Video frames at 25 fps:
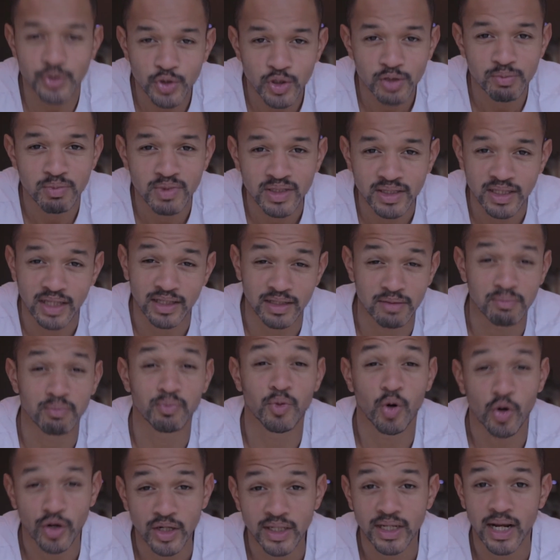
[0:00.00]
I do admit that the
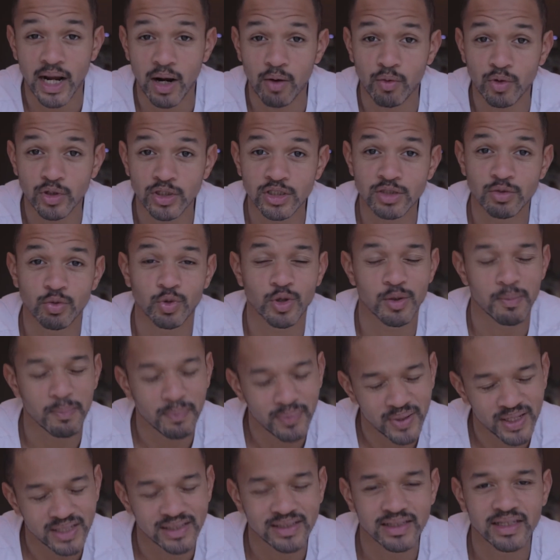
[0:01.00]
morning hours were a
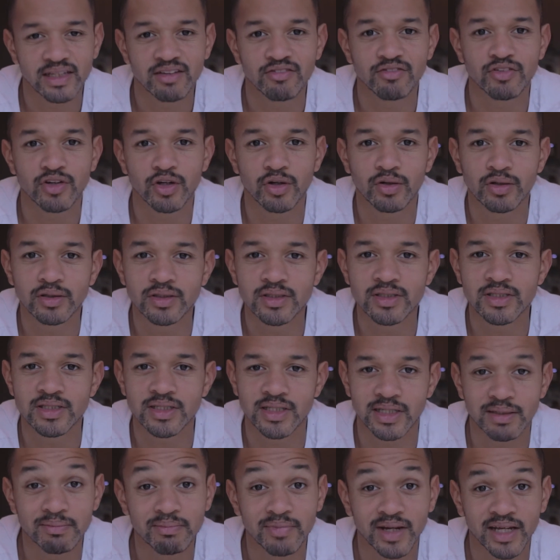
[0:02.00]
bit
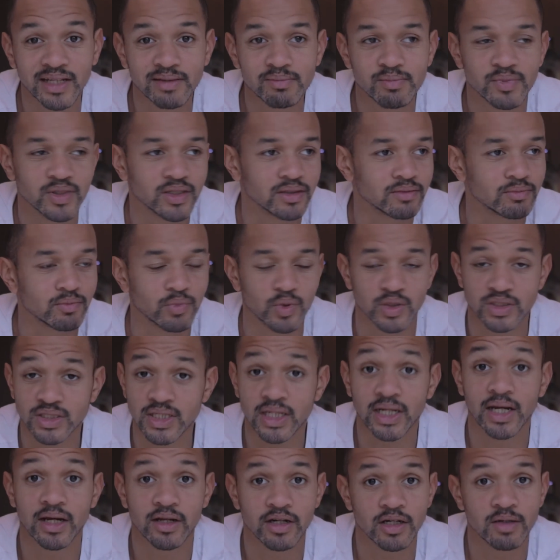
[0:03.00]
difficult in bed, but
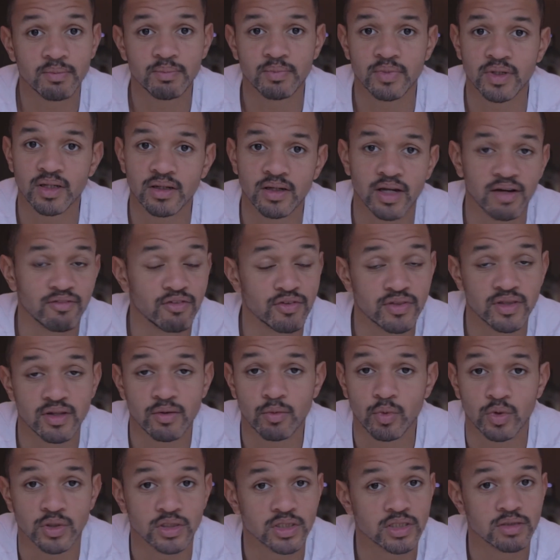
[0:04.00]
once I got up,
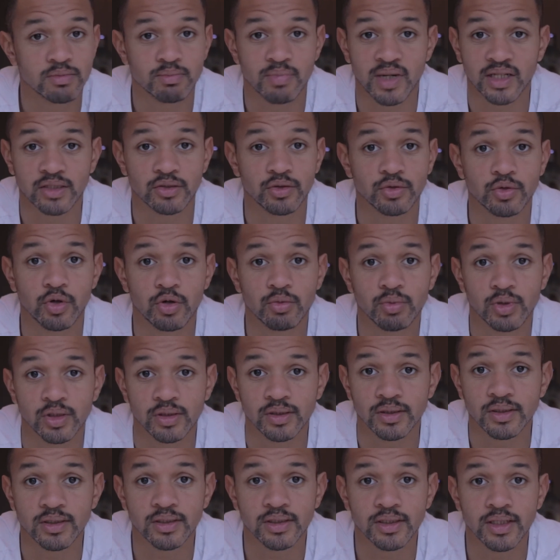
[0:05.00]
everything was back to
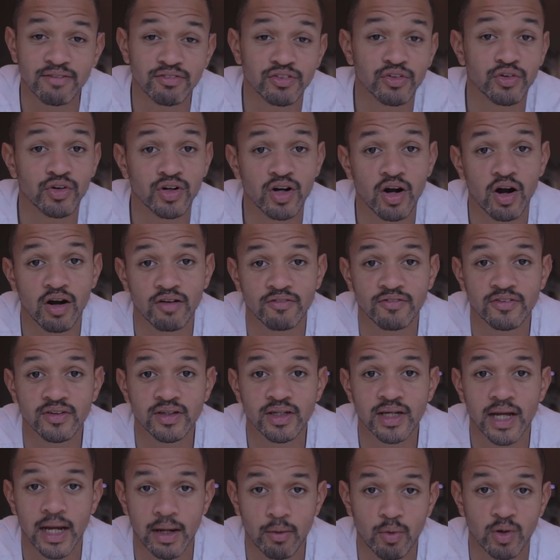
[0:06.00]
normal. And after a
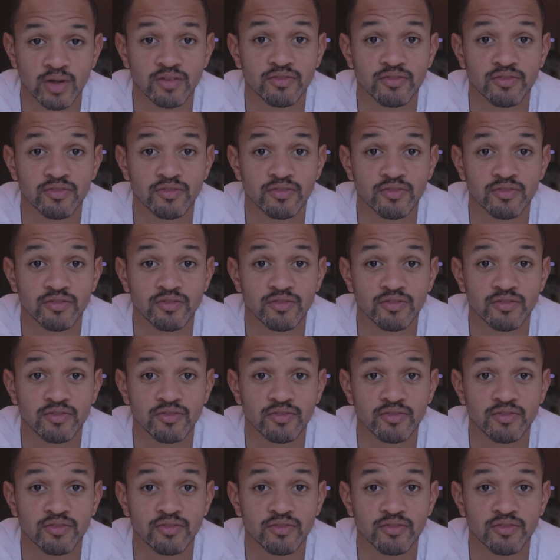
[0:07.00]
coffee, I